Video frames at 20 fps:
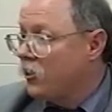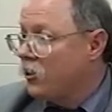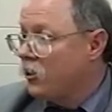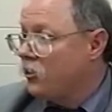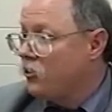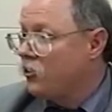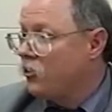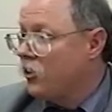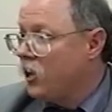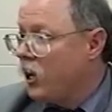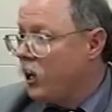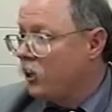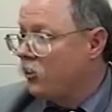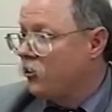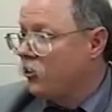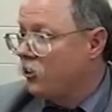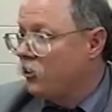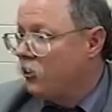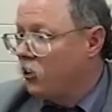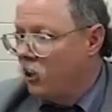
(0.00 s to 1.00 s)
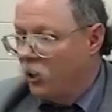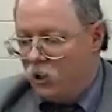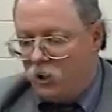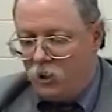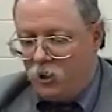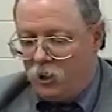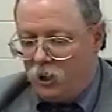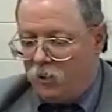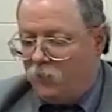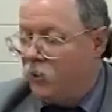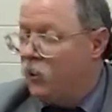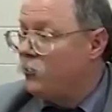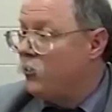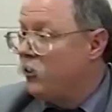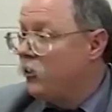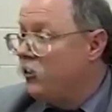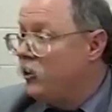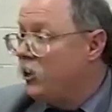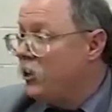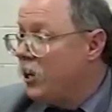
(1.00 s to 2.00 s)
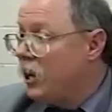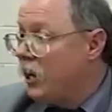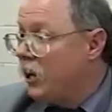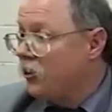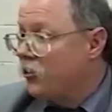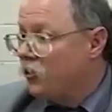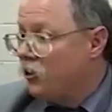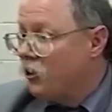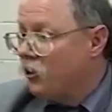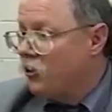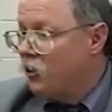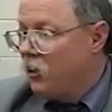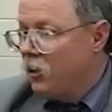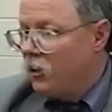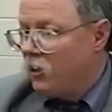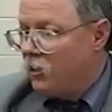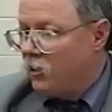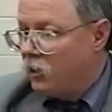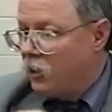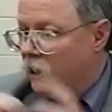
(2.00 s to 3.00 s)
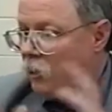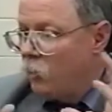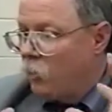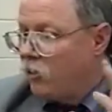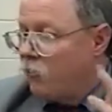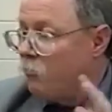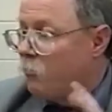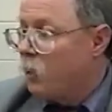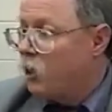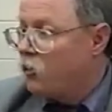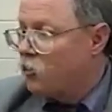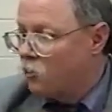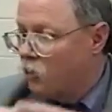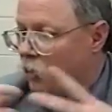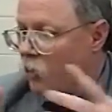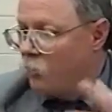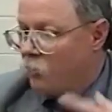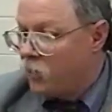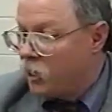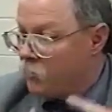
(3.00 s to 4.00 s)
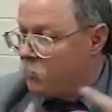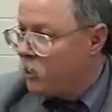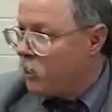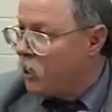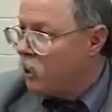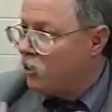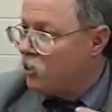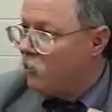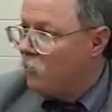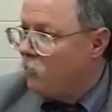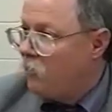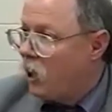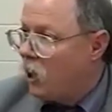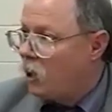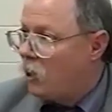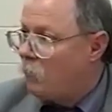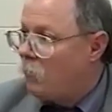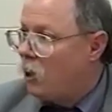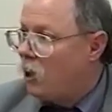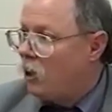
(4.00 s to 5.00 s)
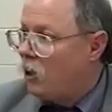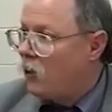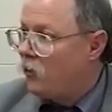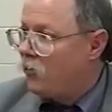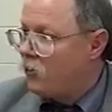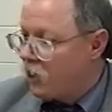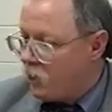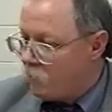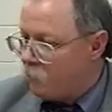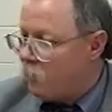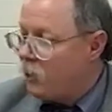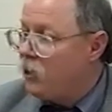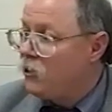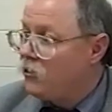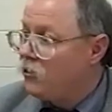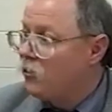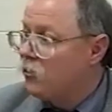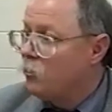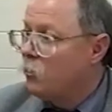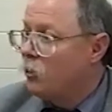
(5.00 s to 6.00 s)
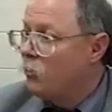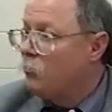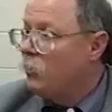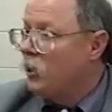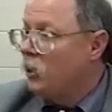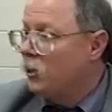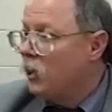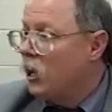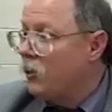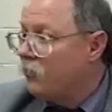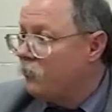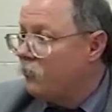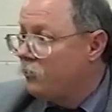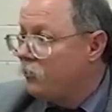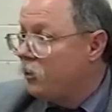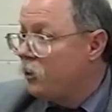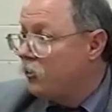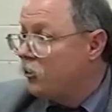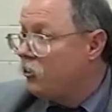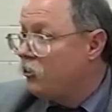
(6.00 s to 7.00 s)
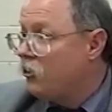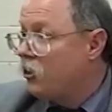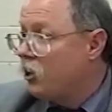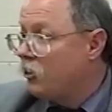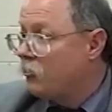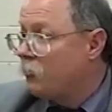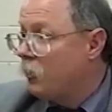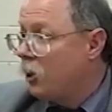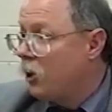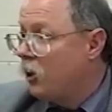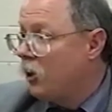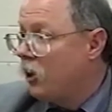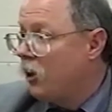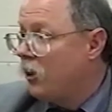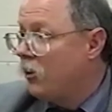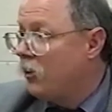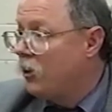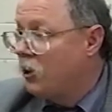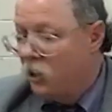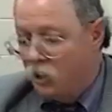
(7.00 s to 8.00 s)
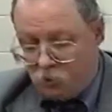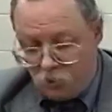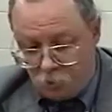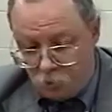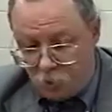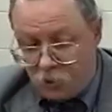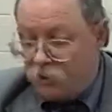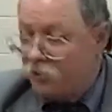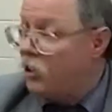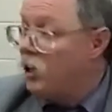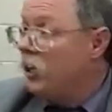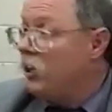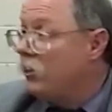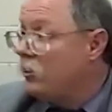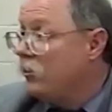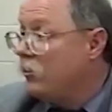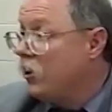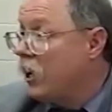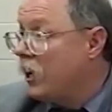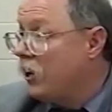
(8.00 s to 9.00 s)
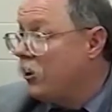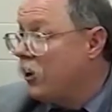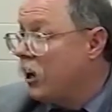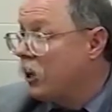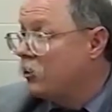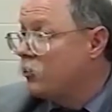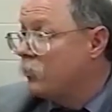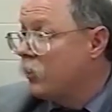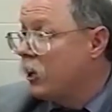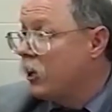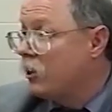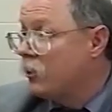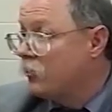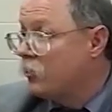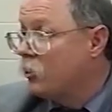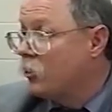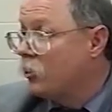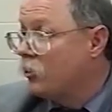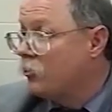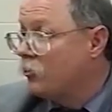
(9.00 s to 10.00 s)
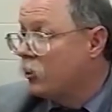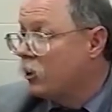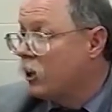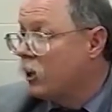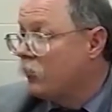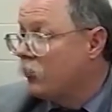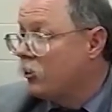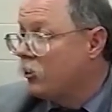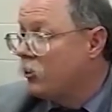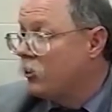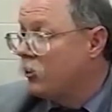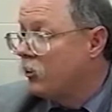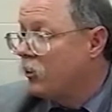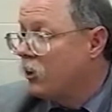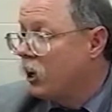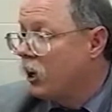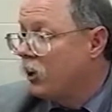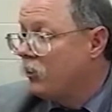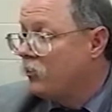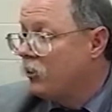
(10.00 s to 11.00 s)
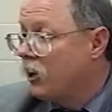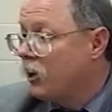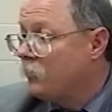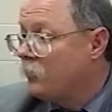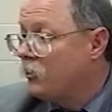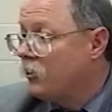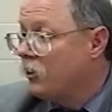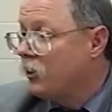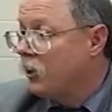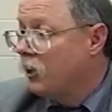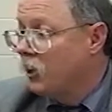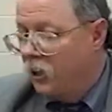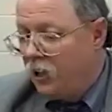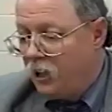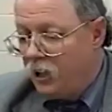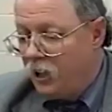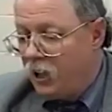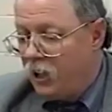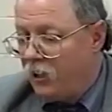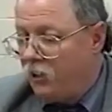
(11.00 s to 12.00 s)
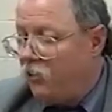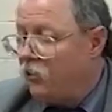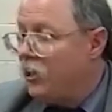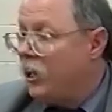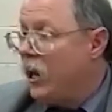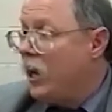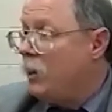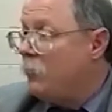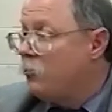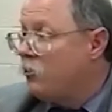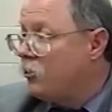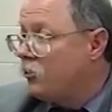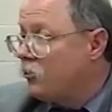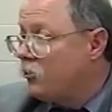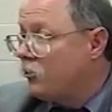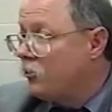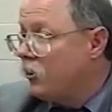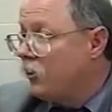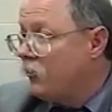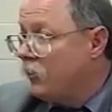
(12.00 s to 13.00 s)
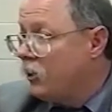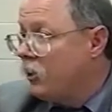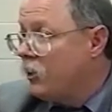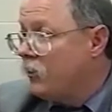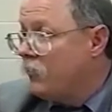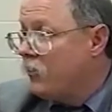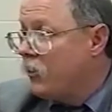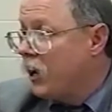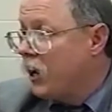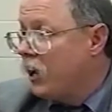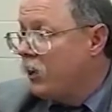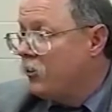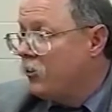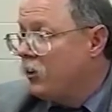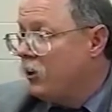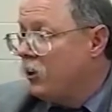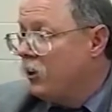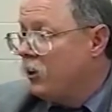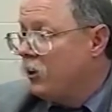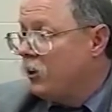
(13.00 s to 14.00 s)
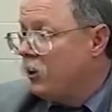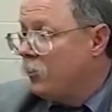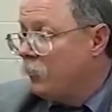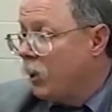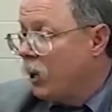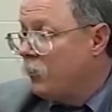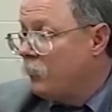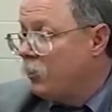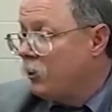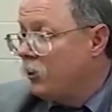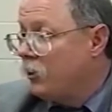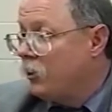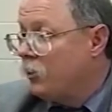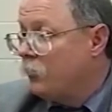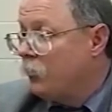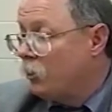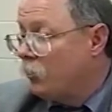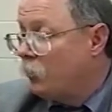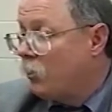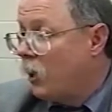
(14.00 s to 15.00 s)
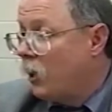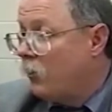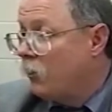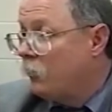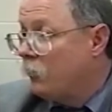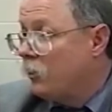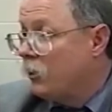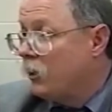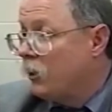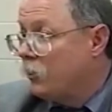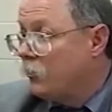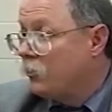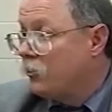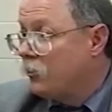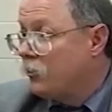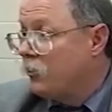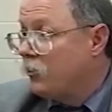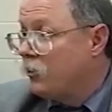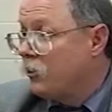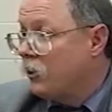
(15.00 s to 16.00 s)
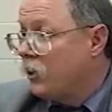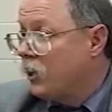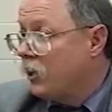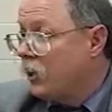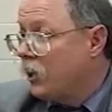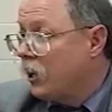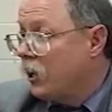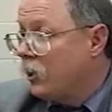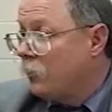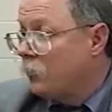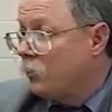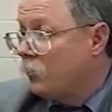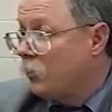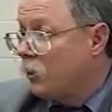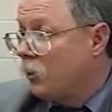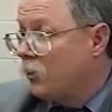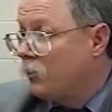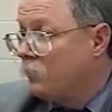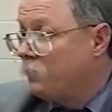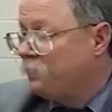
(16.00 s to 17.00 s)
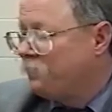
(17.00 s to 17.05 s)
that it should exit. Even if it did exit, it would have mushroomed and begin to fall apart, and pieces would be left in the chest behind to be seen at an x-ray and, of course, recovered during the autopsy. And in the absence of any of that, in my opinion, more probably it was a 38 caliber bullet.